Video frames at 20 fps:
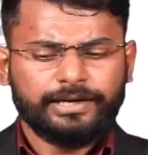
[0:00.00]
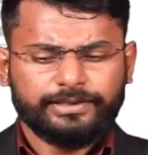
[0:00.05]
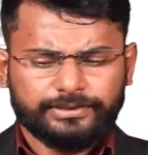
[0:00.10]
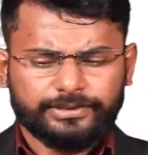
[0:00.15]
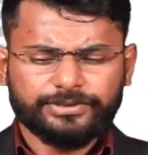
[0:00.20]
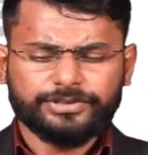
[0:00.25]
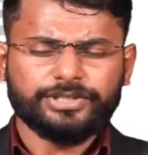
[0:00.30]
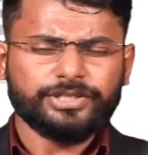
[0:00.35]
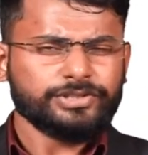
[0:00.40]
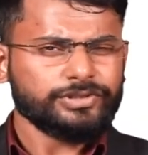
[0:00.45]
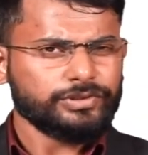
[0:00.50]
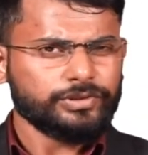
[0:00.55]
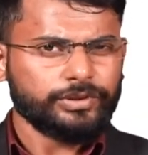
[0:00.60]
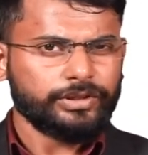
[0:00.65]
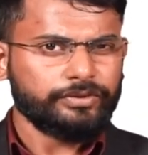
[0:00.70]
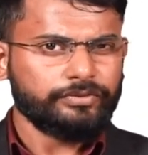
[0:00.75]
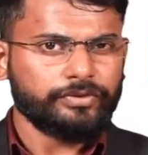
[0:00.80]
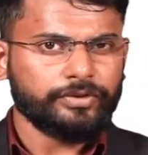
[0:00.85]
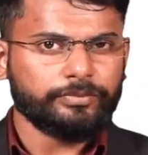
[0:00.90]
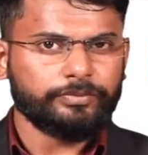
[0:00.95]
This is just to
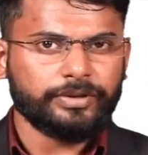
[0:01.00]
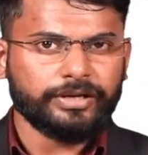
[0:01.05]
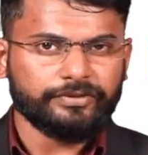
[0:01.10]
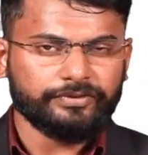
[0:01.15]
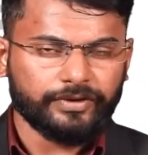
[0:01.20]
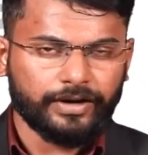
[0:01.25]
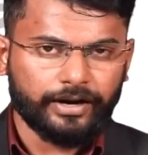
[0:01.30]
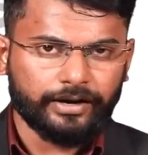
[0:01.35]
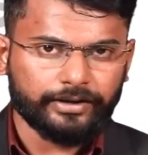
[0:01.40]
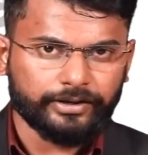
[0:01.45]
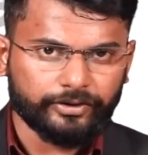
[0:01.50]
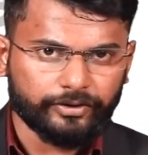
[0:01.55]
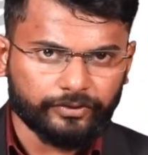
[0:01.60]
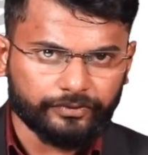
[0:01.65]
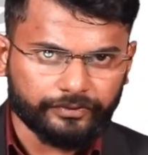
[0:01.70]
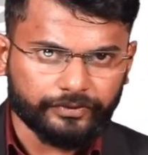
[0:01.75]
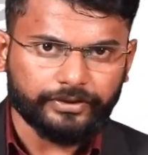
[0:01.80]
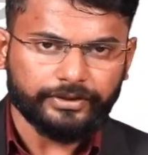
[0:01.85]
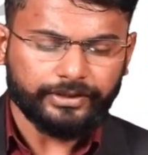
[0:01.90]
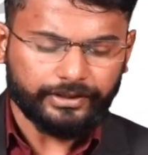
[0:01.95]
give you a brief idea of
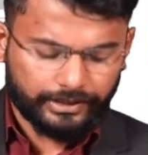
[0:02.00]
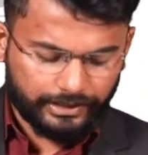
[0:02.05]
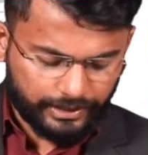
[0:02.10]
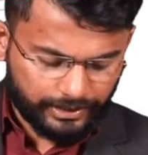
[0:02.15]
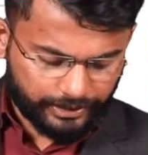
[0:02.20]
it.